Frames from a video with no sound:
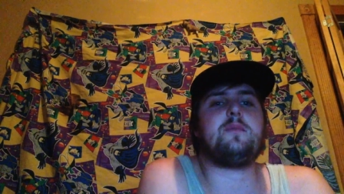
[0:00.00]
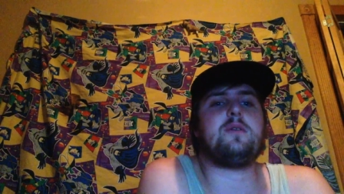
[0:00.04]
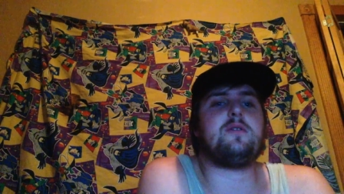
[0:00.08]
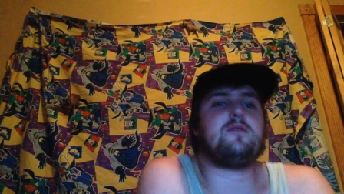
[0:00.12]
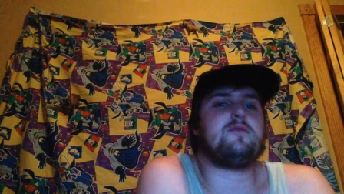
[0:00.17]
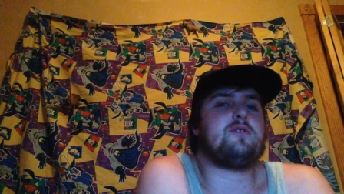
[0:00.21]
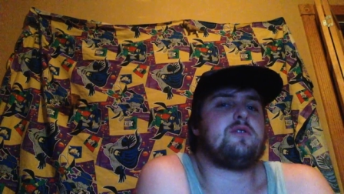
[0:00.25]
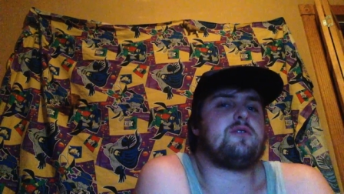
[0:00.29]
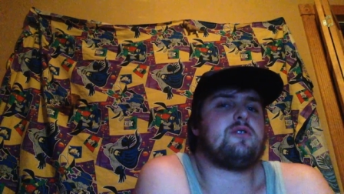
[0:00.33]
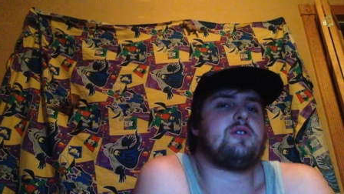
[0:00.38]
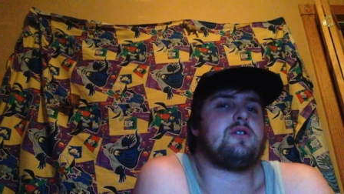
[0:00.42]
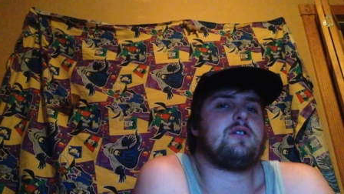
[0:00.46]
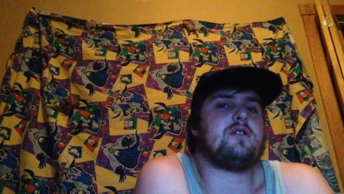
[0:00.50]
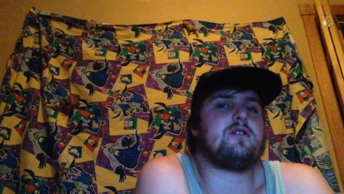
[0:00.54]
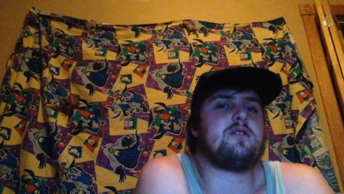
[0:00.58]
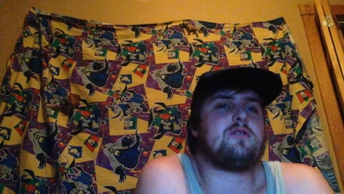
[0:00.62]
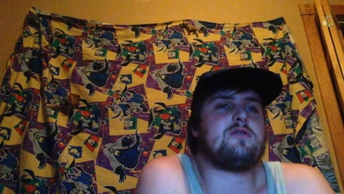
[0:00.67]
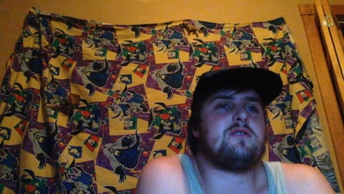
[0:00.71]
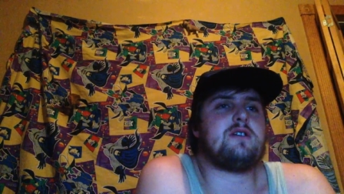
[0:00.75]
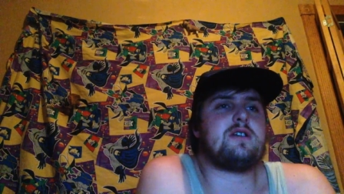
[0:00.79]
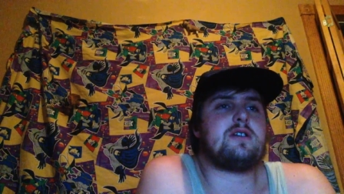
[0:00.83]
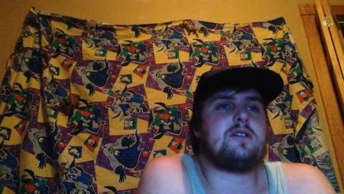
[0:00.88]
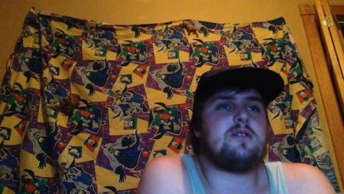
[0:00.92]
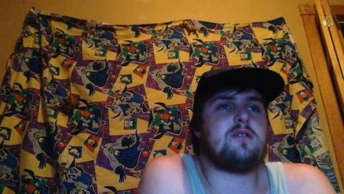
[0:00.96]
It really looks
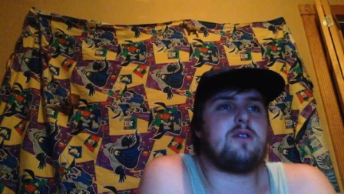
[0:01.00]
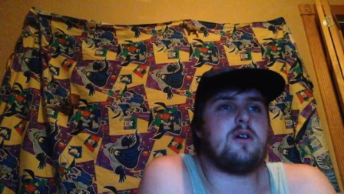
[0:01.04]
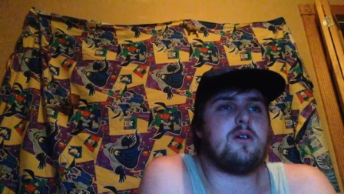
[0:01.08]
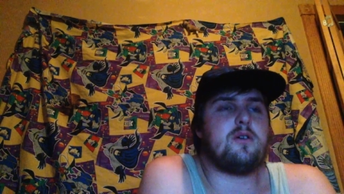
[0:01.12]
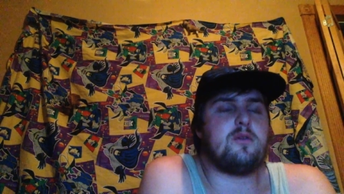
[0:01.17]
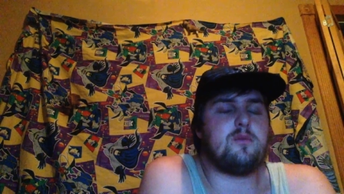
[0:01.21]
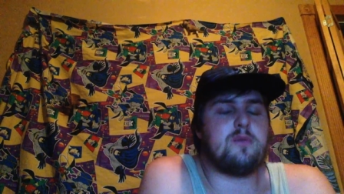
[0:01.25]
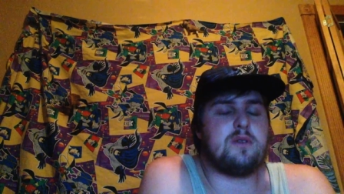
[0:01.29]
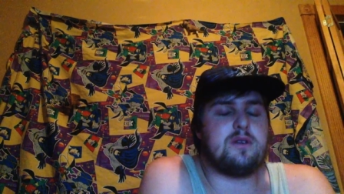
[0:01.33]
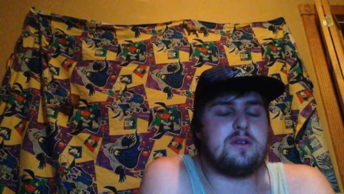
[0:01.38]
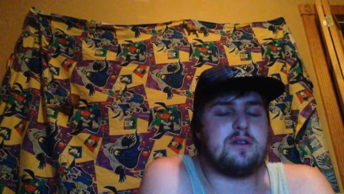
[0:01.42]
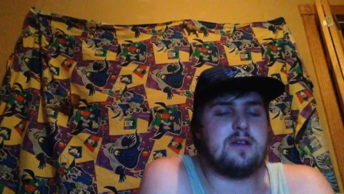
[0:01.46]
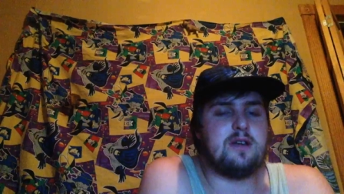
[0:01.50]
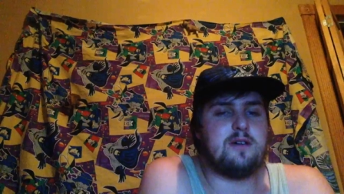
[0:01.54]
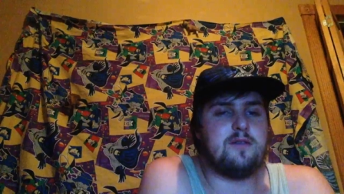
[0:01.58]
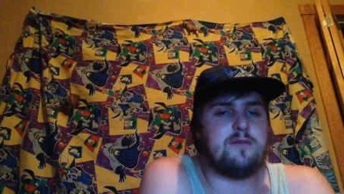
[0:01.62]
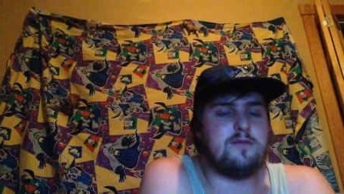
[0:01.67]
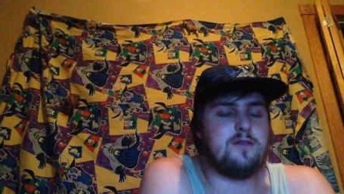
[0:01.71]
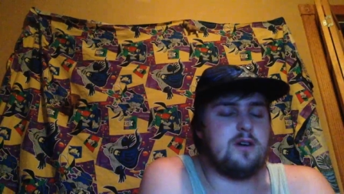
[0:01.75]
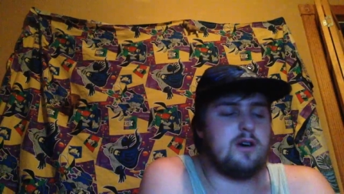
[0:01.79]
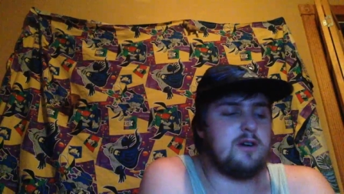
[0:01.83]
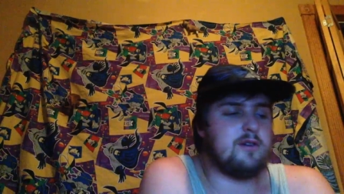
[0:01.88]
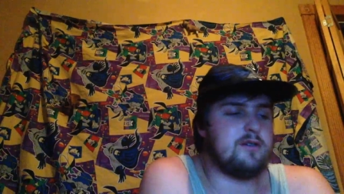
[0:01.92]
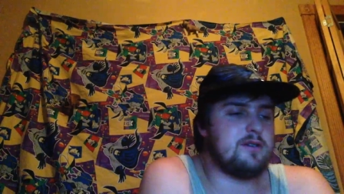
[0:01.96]
like they're going with Seth
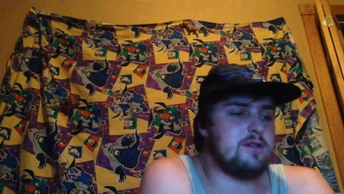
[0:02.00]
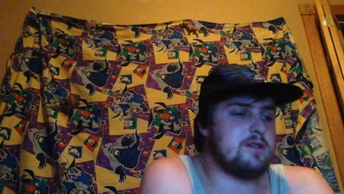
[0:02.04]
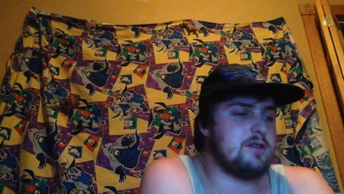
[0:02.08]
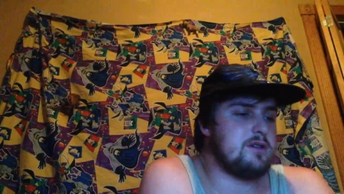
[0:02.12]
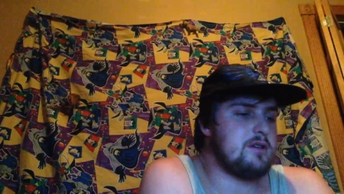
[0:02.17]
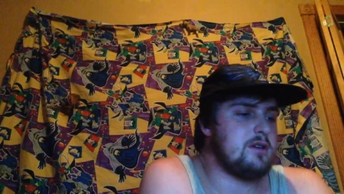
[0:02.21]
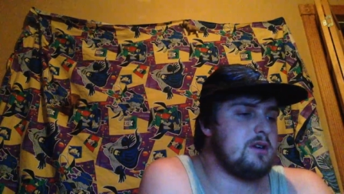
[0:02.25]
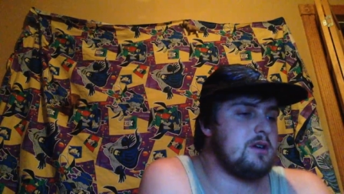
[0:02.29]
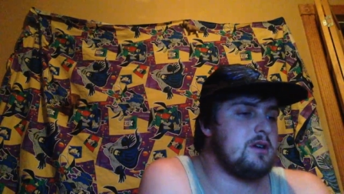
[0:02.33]
Rollins